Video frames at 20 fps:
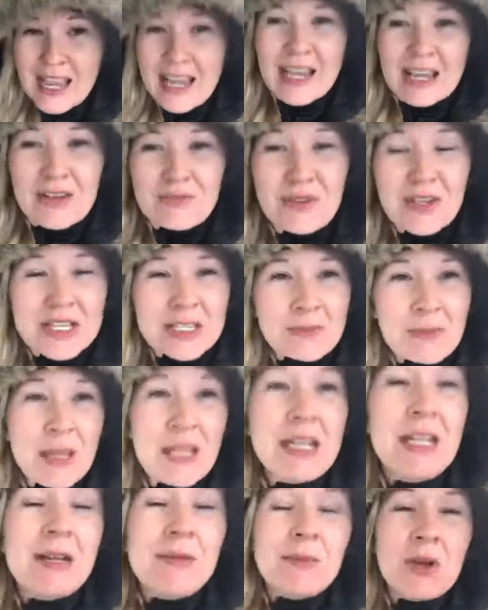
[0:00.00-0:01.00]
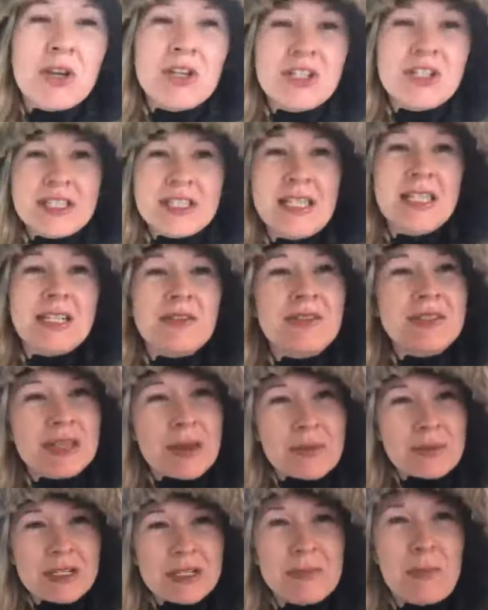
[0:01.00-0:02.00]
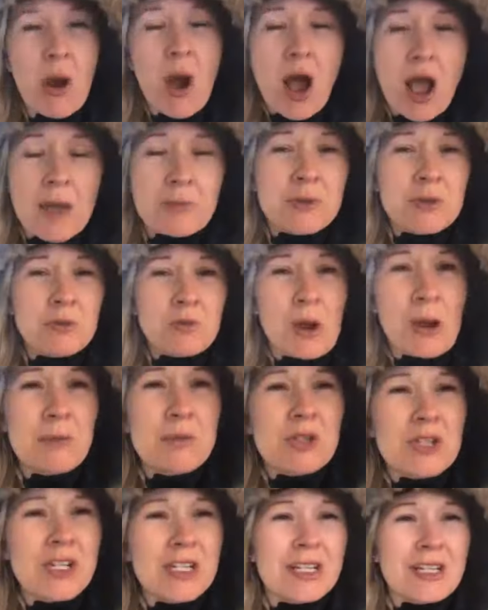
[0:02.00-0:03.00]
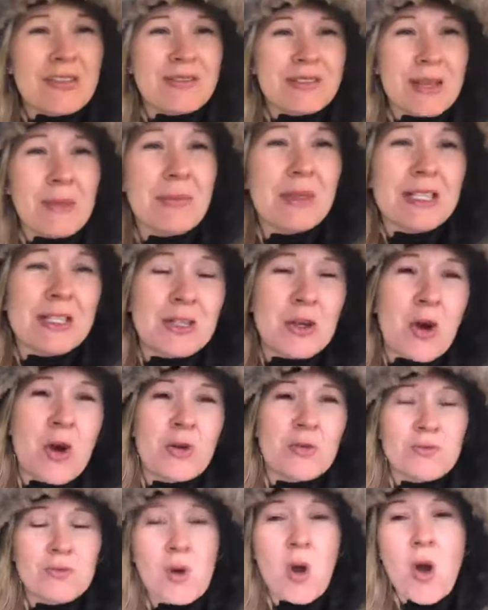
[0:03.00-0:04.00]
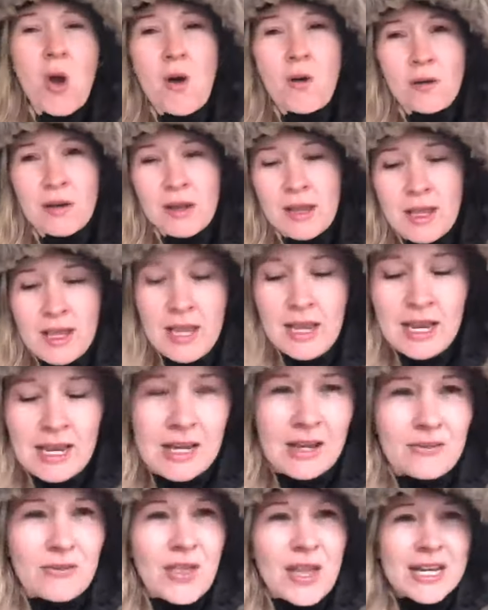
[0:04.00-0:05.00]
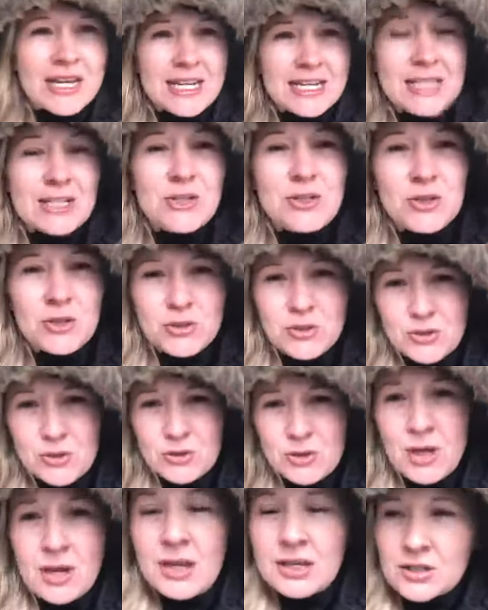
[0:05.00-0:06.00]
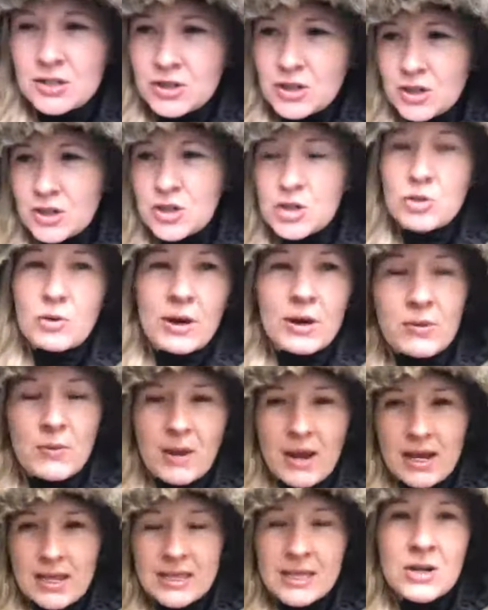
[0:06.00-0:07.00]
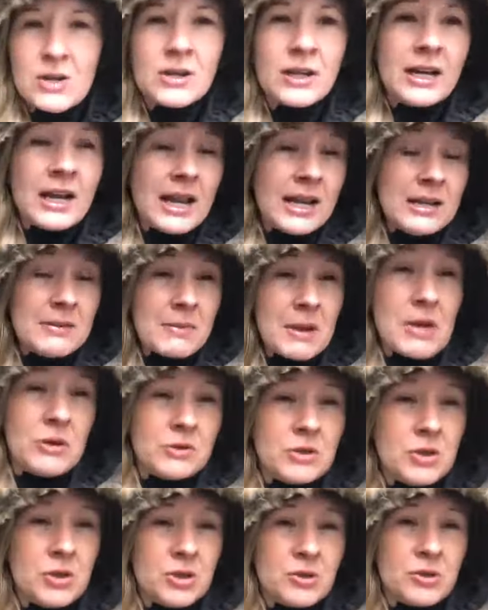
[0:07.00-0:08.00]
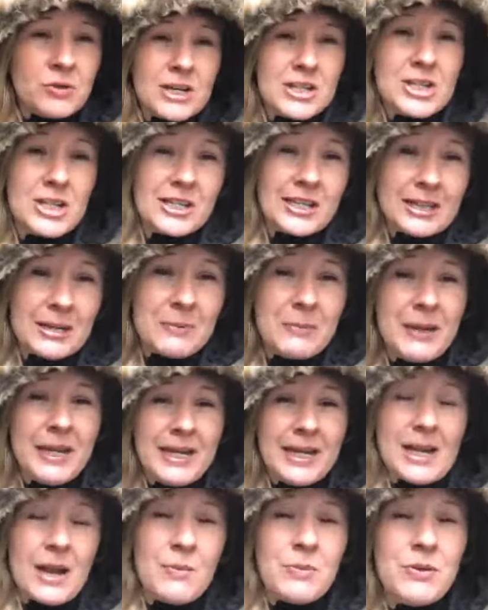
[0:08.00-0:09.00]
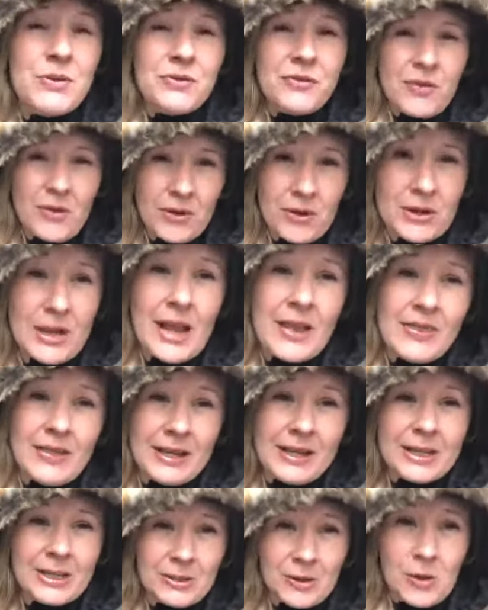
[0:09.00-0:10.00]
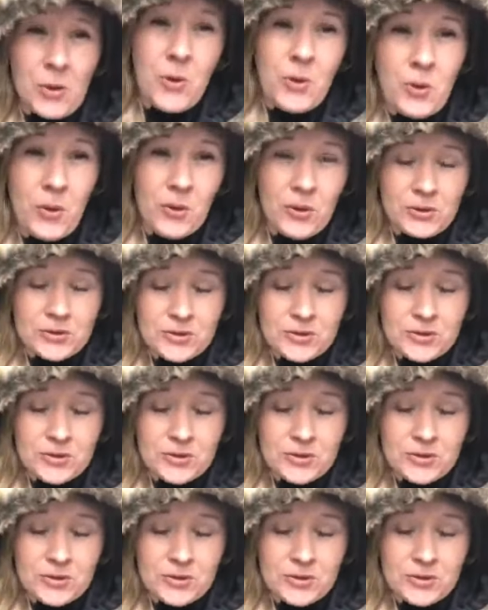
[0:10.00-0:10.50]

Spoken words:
If there's been an emergency, if somebody's pipe's ruptured, if something's gone wrong, if they need you, you know, straight away, they're not going to email you. They're actually going to pick up the phone and they're going to call.